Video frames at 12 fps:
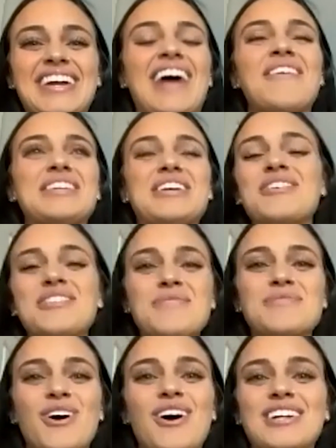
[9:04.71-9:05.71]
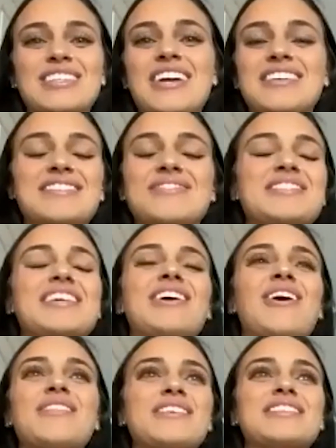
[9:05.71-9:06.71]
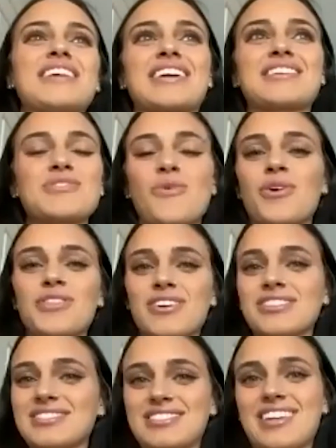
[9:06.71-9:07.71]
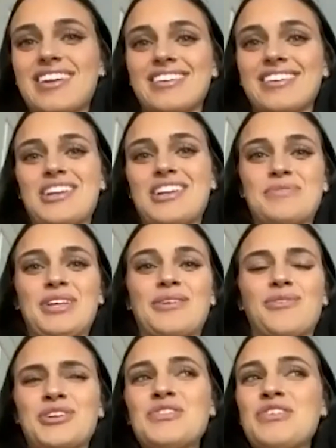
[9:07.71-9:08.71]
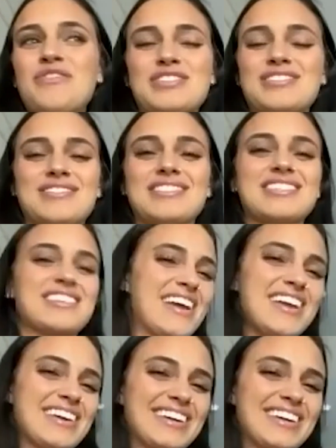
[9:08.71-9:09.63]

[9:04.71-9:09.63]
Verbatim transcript: I would hear them talk and they say all these like Northern things. I'd be like, what are you even saying?